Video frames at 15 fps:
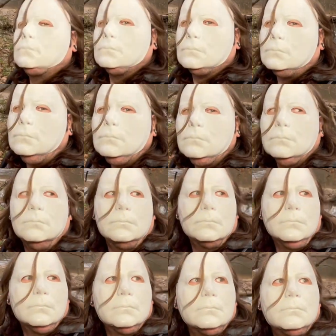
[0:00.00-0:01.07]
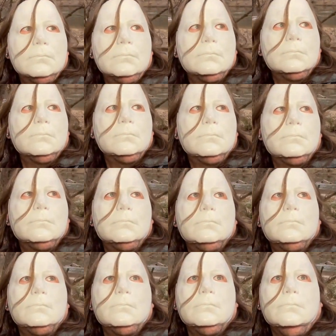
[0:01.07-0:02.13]
raining on me.
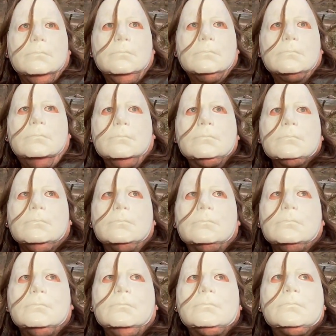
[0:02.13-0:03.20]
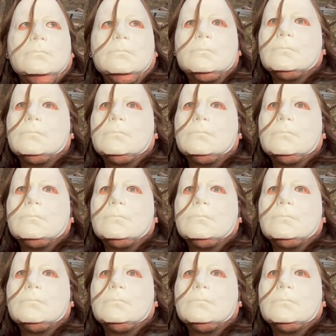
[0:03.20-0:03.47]
And I'm under a bridge and it's